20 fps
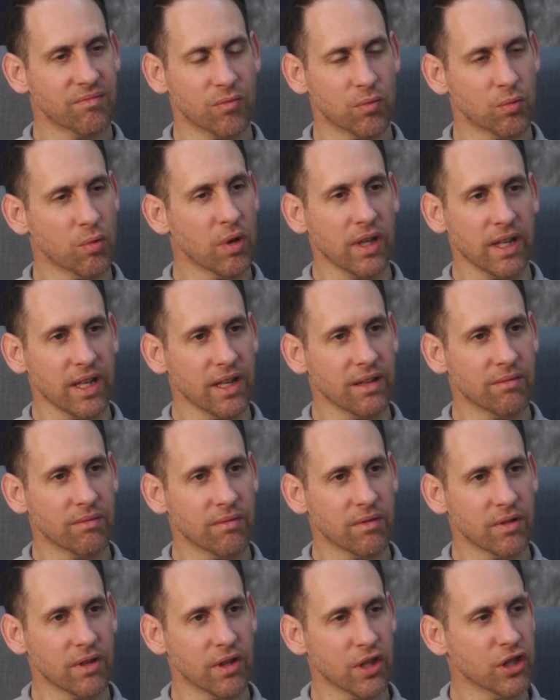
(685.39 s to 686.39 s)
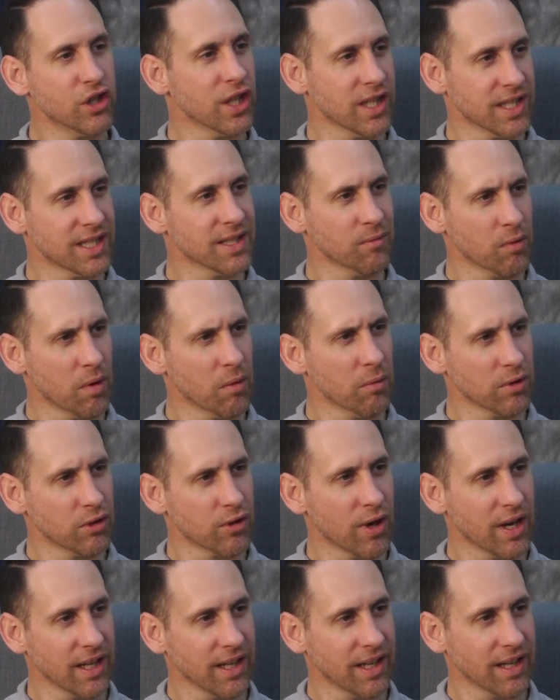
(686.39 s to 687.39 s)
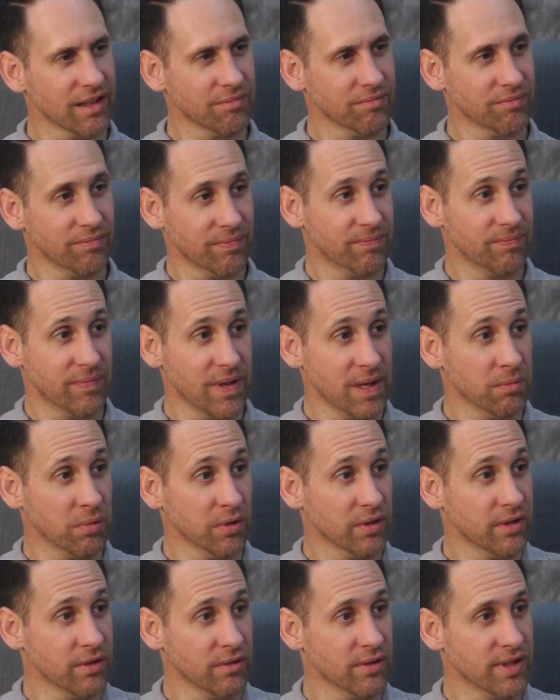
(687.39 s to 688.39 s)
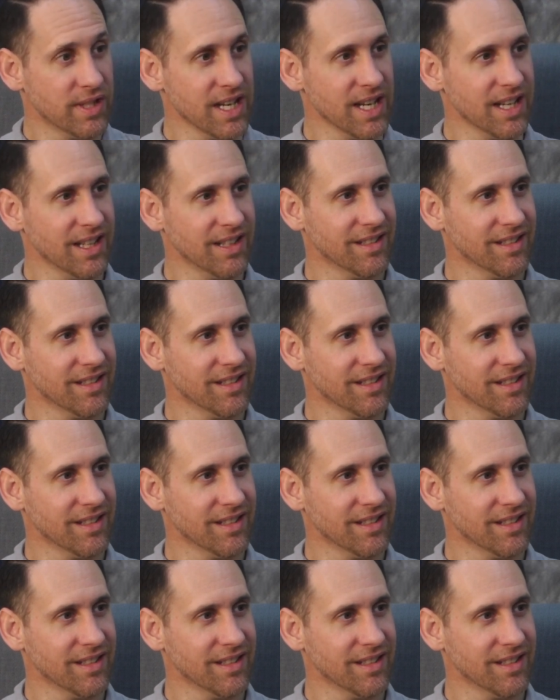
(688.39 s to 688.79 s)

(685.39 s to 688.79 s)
really the gist of what we're trying to get people to see.